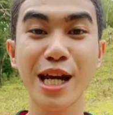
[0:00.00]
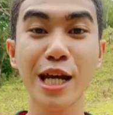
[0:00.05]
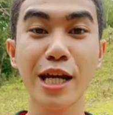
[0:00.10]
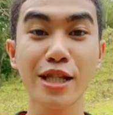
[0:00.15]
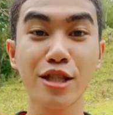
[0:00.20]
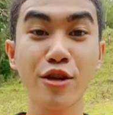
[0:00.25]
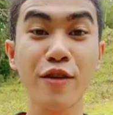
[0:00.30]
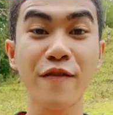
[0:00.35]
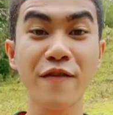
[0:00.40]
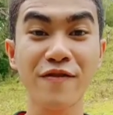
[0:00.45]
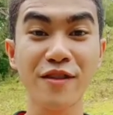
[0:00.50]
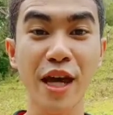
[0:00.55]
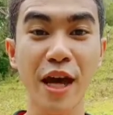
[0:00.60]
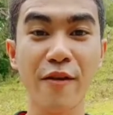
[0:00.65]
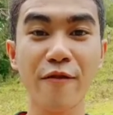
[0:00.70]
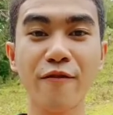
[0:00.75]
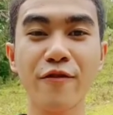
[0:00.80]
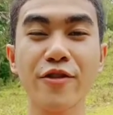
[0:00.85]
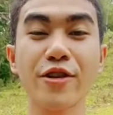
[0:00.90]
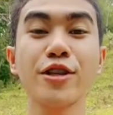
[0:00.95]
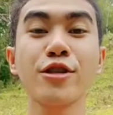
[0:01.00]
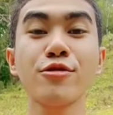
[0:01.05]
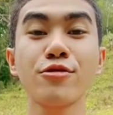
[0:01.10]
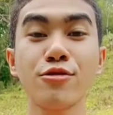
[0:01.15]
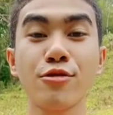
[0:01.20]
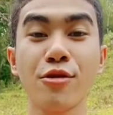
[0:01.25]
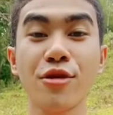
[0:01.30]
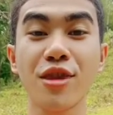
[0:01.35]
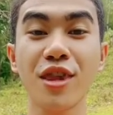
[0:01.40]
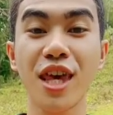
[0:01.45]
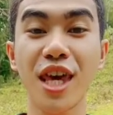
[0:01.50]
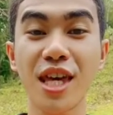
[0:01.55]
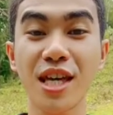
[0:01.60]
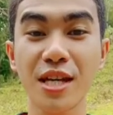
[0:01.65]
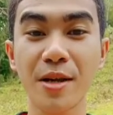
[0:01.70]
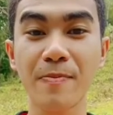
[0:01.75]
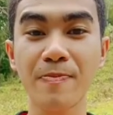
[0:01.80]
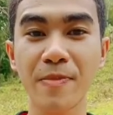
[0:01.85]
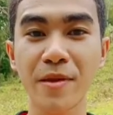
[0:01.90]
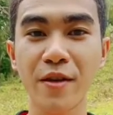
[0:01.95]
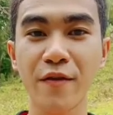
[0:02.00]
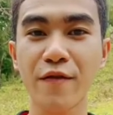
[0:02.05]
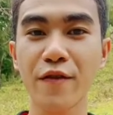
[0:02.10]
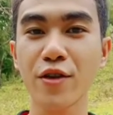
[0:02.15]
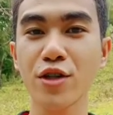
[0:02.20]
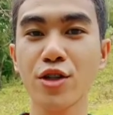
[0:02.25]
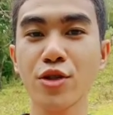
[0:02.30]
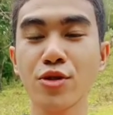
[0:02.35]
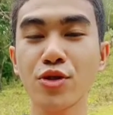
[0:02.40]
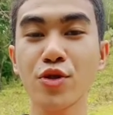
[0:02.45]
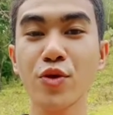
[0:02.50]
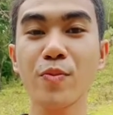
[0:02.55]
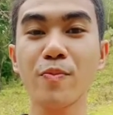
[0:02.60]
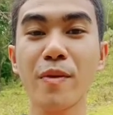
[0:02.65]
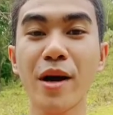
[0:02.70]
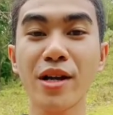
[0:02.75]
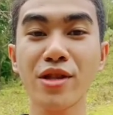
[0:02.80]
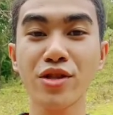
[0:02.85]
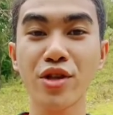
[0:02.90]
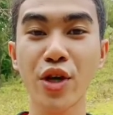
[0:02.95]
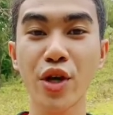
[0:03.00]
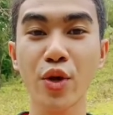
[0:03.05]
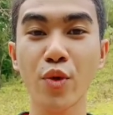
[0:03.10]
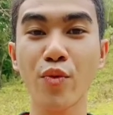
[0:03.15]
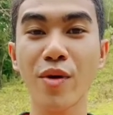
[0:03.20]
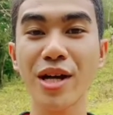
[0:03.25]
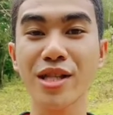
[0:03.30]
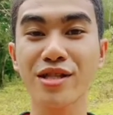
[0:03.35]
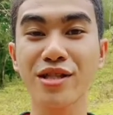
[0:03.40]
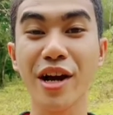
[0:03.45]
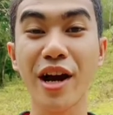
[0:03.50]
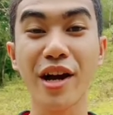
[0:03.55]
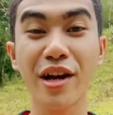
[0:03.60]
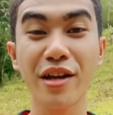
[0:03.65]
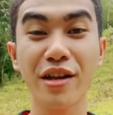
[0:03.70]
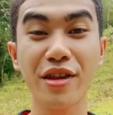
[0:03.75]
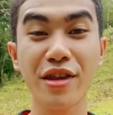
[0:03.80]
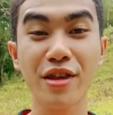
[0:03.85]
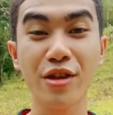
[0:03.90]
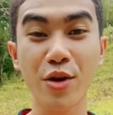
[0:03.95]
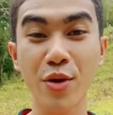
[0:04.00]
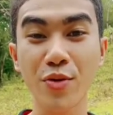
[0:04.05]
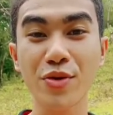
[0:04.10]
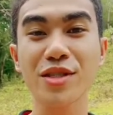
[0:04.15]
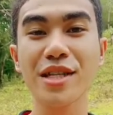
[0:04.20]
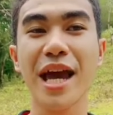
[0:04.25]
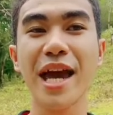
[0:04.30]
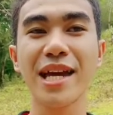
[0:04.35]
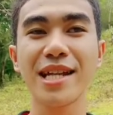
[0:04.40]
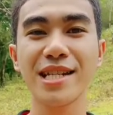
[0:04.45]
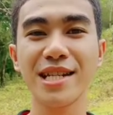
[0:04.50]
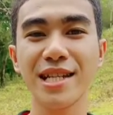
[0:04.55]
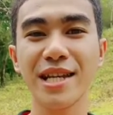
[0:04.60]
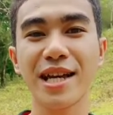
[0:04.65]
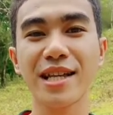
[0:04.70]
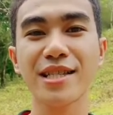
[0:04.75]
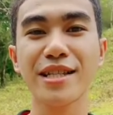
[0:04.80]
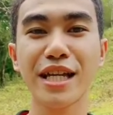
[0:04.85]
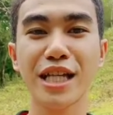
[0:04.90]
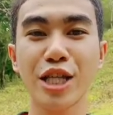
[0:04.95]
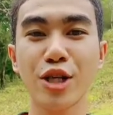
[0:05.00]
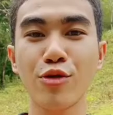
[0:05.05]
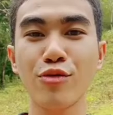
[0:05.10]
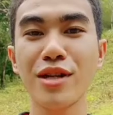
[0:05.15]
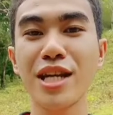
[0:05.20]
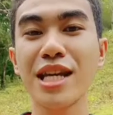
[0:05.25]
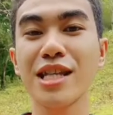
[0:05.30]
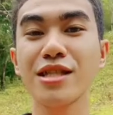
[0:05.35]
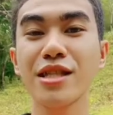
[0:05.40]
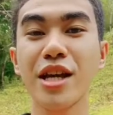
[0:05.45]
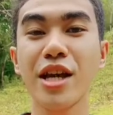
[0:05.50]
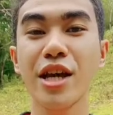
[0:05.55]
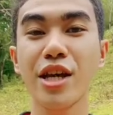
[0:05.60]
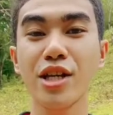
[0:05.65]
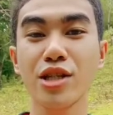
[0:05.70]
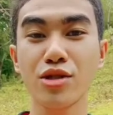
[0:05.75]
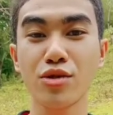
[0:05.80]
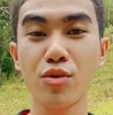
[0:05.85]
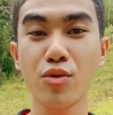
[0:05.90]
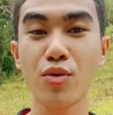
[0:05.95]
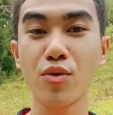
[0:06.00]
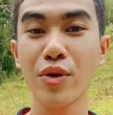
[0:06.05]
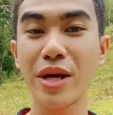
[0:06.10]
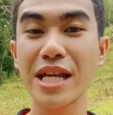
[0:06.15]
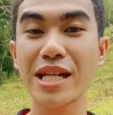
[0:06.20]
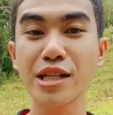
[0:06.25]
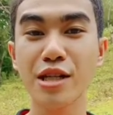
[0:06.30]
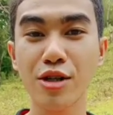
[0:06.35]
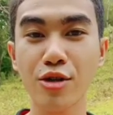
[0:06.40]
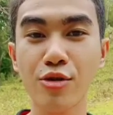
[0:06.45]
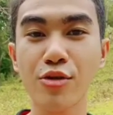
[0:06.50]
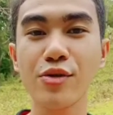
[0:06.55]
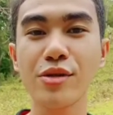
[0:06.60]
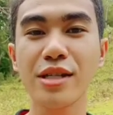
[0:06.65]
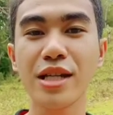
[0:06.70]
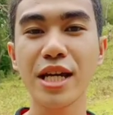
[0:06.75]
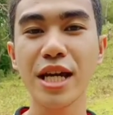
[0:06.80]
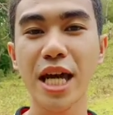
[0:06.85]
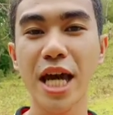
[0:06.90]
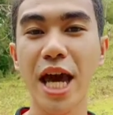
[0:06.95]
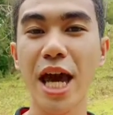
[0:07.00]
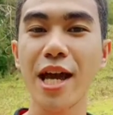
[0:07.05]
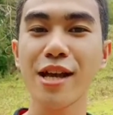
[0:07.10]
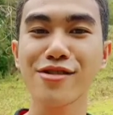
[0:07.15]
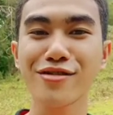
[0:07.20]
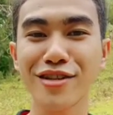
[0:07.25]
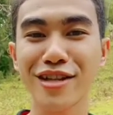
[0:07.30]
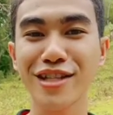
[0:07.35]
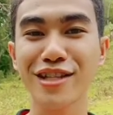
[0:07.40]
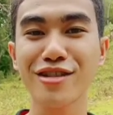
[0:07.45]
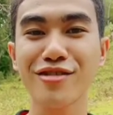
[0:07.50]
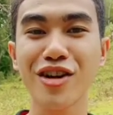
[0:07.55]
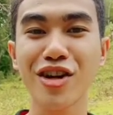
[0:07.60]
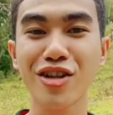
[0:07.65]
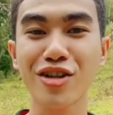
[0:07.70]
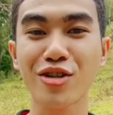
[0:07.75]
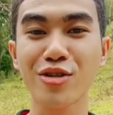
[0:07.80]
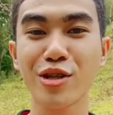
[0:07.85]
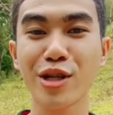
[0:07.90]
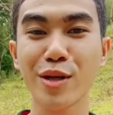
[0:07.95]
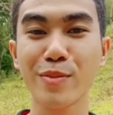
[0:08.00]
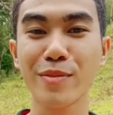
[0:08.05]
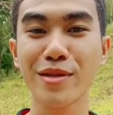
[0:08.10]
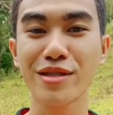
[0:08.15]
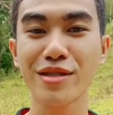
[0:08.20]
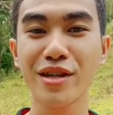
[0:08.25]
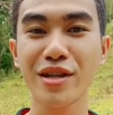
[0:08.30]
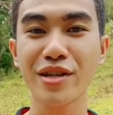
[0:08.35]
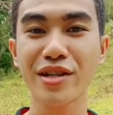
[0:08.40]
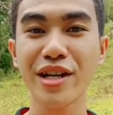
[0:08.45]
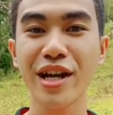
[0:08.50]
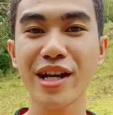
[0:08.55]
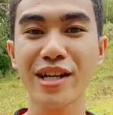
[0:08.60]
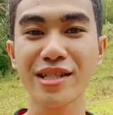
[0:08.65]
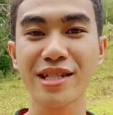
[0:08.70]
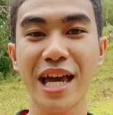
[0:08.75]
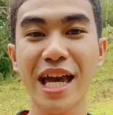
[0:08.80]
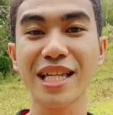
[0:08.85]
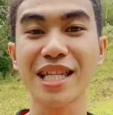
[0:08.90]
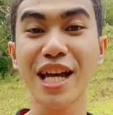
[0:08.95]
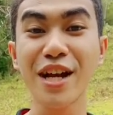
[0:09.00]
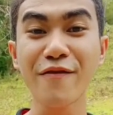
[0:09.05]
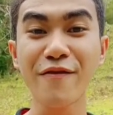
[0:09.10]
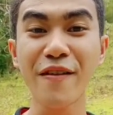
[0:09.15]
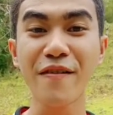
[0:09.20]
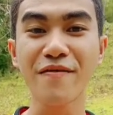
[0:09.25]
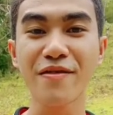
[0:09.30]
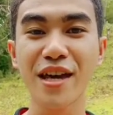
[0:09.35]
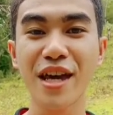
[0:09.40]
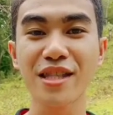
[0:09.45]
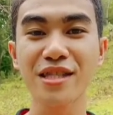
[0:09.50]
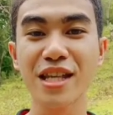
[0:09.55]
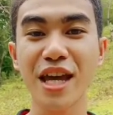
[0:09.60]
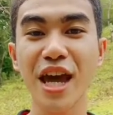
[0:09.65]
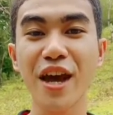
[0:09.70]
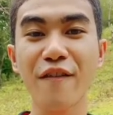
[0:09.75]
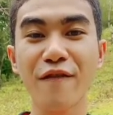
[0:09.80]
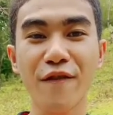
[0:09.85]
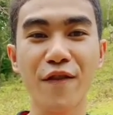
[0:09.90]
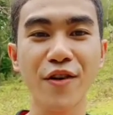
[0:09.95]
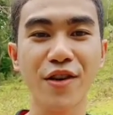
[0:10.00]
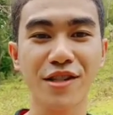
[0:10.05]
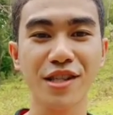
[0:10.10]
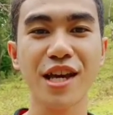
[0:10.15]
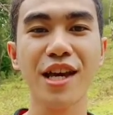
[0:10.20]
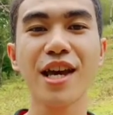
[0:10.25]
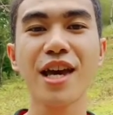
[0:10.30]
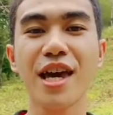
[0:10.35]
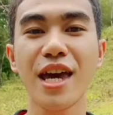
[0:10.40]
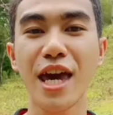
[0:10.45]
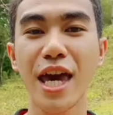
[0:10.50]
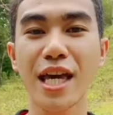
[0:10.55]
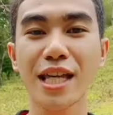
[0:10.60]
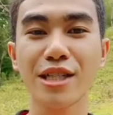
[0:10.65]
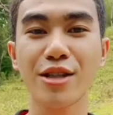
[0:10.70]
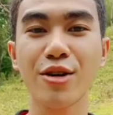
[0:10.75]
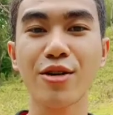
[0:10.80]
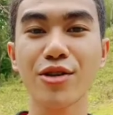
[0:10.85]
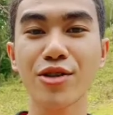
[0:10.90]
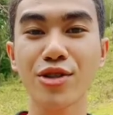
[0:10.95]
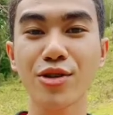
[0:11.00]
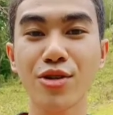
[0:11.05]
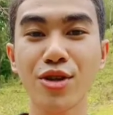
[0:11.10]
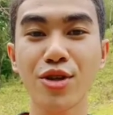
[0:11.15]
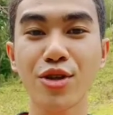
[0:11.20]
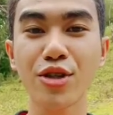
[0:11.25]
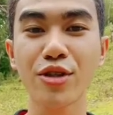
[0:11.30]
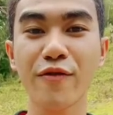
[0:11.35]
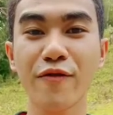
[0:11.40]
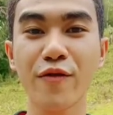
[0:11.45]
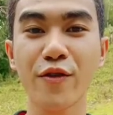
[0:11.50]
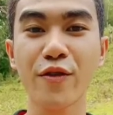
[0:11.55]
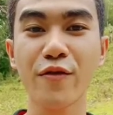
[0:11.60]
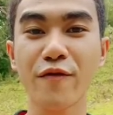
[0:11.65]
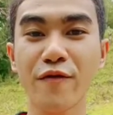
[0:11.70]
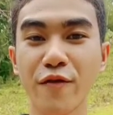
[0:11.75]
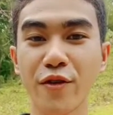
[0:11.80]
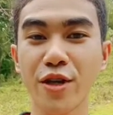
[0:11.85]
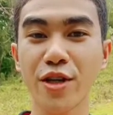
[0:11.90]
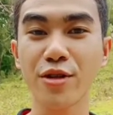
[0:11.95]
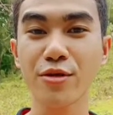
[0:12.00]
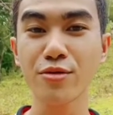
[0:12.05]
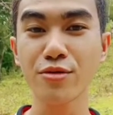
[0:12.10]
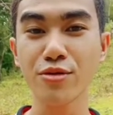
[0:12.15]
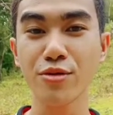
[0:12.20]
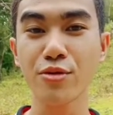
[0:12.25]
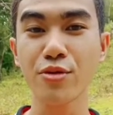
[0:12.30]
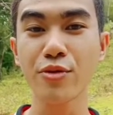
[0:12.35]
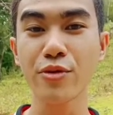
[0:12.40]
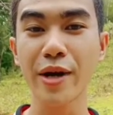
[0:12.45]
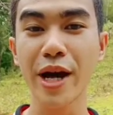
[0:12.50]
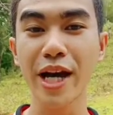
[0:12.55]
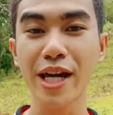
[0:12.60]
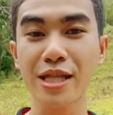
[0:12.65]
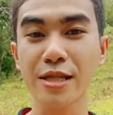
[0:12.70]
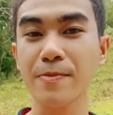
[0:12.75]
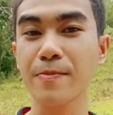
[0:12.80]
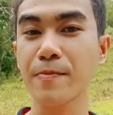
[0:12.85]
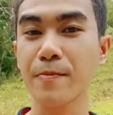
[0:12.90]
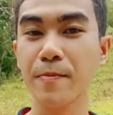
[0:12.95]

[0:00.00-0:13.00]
a lot of time for you to think, for you to ponder what are those ideas that you need to include in your instructional materials. Aside from that, effort is also useful for you to write